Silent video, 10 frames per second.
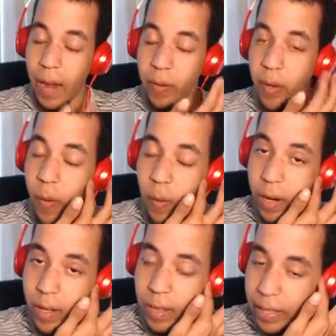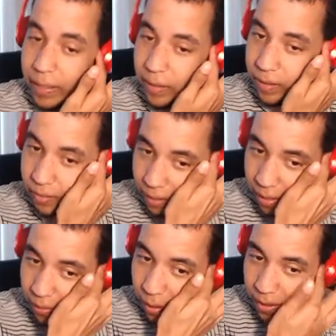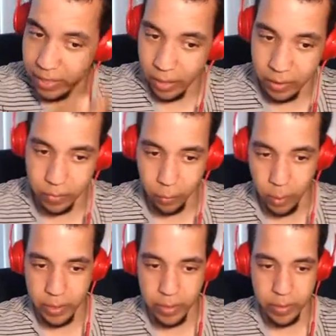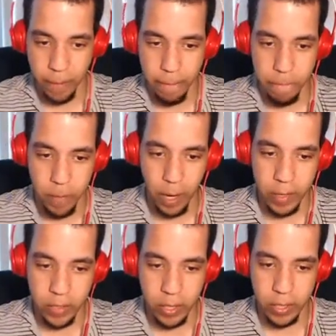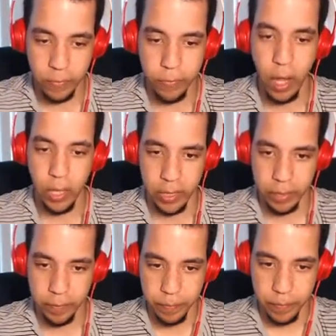I don't know what I, like, I don't know how to tell these voices. Alright, so this is Folly.